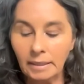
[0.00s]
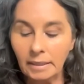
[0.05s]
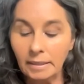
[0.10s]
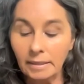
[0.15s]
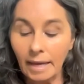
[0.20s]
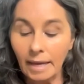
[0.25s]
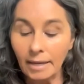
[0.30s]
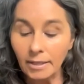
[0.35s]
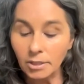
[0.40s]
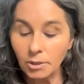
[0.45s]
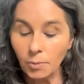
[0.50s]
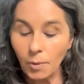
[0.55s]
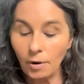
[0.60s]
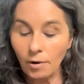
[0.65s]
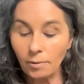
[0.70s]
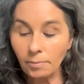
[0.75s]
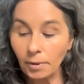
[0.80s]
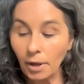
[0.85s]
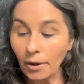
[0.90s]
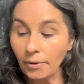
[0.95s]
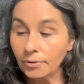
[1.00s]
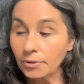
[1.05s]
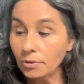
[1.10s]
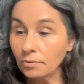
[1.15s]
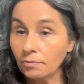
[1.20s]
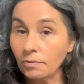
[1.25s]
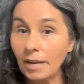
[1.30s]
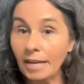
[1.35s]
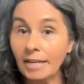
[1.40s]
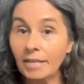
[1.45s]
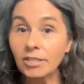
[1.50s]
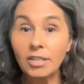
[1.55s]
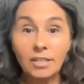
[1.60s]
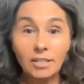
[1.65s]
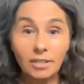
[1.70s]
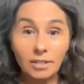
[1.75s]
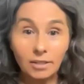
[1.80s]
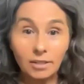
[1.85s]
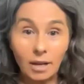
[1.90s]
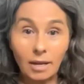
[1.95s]
That's where I'm going to reach.
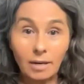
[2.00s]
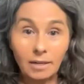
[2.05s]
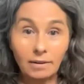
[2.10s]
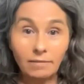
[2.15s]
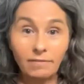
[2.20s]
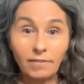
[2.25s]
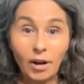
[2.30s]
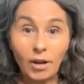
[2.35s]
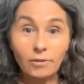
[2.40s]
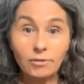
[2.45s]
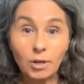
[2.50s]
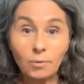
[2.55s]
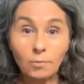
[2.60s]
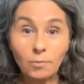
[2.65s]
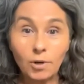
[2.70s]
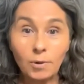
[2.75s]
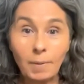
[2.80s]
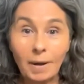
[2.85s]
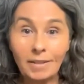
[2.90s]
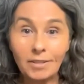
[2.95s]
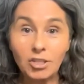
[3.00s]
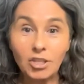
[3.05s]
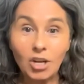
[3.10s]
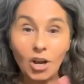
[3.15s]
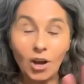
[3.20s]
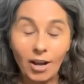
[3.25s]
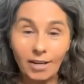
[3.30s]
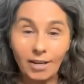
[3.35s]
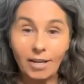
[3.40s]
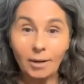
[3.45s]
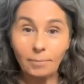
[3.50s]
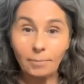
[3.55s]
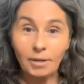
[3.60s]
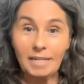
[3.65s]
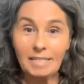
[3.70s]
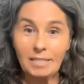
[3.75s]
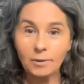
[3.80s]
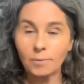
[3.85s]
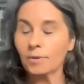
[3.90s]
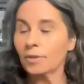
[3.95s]
And Flo, don't worry about the shine. I'm going to
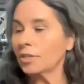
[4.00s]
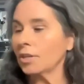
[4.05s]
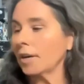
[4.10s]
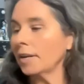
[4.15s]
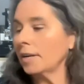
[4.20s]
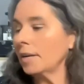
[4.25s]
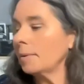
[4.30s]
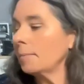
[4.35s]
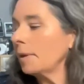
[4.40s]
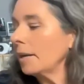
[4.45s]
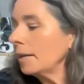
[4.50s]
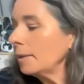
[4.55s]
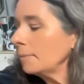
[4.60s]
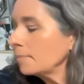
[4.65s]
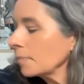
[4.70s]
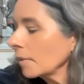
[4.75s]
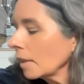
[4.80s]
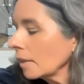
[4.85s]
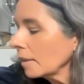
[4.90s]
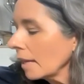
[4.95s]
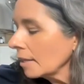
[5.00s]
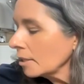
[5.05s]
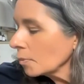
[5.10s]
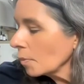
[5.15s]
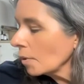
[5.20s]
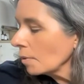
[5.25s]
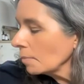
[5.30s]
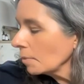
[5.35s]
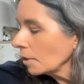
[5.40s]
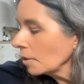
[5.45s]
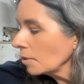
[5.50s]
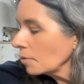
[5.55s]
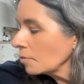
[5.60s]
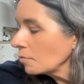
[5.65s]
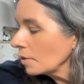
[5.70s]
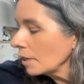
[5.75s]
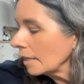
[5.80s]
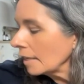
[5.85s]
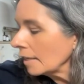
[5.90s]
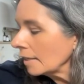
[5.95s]
deal with the shine in a minute. That's where I'm going to
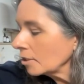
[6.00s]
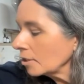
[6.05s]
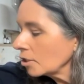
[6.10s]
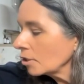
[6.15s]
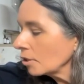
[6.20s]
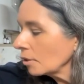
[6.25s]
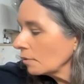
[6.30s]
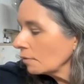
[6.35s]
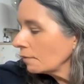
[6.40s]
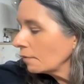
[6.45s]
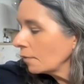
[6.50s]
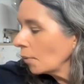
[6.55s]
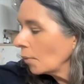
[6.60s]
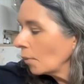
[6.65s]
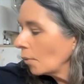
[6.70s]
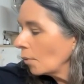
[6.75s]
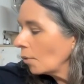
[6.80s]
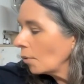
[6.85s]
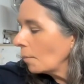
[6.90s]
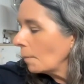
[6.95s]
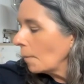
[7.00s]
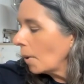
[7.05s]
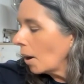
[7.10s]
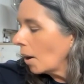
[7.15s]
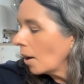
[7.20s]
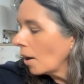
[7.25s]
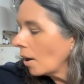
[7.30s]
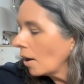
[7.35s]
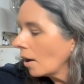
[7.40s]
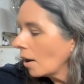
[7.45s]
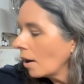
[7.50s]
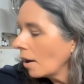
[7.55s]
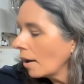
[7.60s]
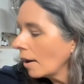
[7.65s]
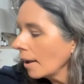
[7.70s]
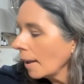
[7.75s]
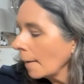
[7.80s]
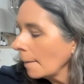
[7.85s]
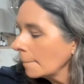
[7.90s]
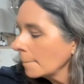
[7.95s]
reach for
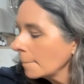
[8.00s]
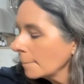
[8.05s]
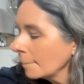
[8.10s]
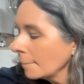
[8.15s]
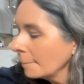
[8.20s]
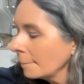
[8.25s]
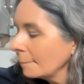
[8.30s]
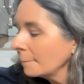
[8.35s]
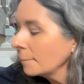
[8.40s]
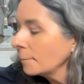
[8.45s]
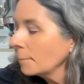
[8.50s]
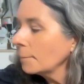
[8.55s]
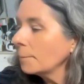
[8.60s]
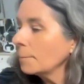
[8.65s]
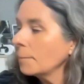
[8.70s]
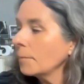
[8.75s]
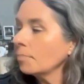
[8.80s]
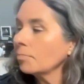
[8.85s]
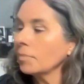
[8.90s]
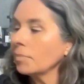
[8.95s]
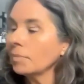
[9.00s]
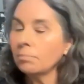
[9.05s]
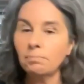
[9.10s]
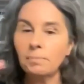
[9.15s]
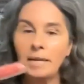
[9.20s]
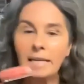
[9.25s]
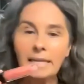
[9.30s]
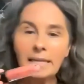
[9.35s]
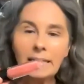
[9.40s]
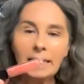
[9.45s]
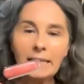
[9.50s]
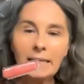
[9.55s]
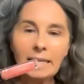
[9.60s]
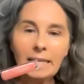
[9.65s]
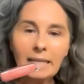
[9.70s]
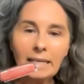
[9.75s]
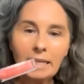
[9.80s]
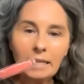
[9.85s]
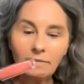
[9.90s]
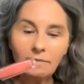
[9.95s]
my
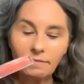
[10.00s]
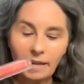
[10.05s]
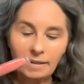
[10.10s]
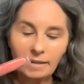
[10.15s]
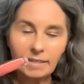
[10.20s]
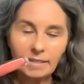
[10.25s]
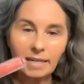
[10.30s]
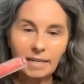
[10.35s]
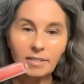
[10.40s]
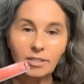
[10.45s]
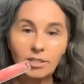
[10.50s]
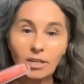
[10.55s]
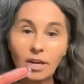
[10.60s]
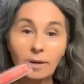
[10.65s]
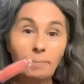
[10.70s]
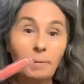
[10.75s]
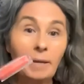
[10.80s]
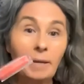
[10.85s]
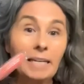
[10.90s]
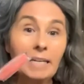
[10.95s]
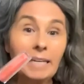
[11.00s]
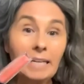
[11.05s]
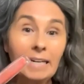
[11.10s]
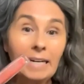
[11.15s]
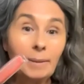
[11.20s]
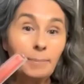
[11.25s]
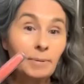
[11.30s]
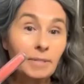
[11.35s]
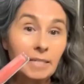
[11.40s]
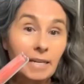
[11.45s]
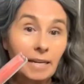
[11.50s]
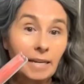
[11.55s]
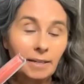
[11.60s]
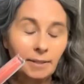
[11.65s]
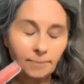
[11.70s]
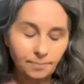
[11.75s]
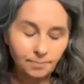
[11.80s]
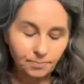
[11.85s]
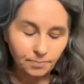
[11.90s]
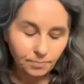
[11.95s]
pinky foundation, pinky lipstick.
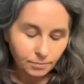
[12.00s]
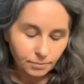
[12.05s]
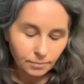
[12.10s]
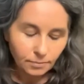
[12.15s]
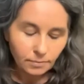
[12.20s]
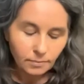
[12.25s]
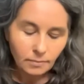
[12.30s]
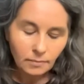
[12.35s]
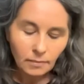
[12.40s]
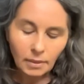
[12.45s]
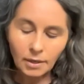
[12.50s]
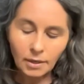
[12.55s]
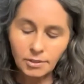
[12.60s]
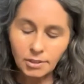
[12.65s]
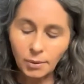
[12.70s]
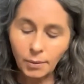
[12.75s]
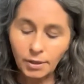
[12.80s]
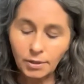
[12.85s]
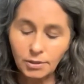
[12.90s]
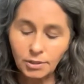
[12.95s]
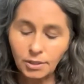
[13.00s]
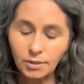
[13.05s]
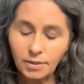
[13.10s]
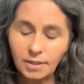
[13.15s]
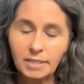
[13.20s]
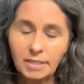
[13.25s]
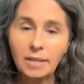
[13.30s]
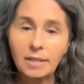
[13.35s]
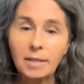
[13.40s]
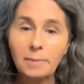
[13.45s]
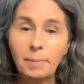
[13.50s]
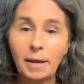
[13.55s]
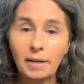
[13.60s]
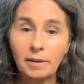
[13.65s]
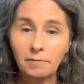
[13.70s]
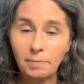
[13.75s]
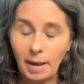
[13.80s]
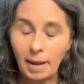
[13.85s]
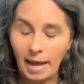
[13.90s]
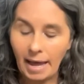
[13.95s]
So I could do this on the back
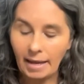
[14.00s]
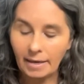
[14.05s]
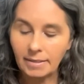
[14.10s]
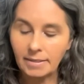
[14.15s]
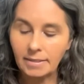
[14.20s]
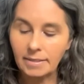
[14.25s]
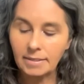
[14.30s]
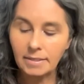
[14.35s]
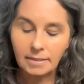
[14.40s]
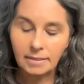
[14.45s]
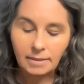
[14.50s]
of my hand.